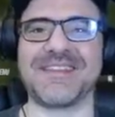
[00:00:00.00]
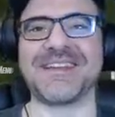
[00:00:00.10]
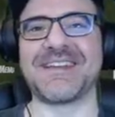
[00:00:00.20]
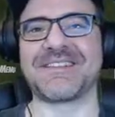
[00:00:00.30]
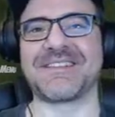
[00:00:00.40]
He's
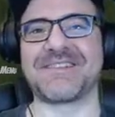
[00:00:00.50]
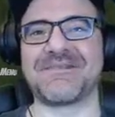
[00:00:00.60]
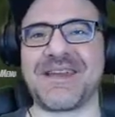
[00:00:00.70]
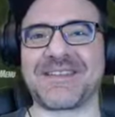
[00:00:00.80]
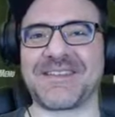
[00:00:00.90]
not just a
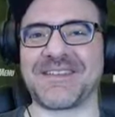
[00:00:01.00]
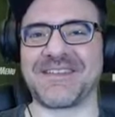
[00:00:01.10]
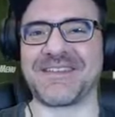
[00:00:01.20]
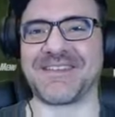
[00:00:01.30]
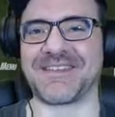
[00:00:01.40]

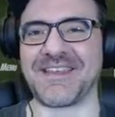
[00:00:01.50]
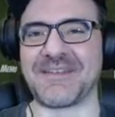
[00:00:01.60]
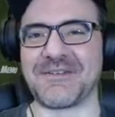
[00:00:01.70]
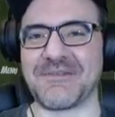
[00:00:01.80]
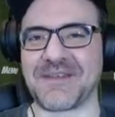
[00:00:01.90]
masochist, he's a
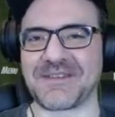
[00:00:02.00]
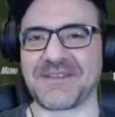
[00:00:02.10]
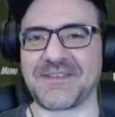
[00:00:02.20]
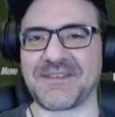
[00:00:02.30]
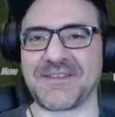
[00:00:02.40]

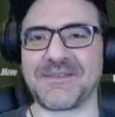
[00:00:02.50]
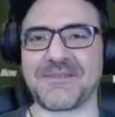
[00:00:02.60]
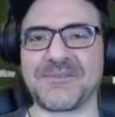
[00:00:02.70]
sadomasochist.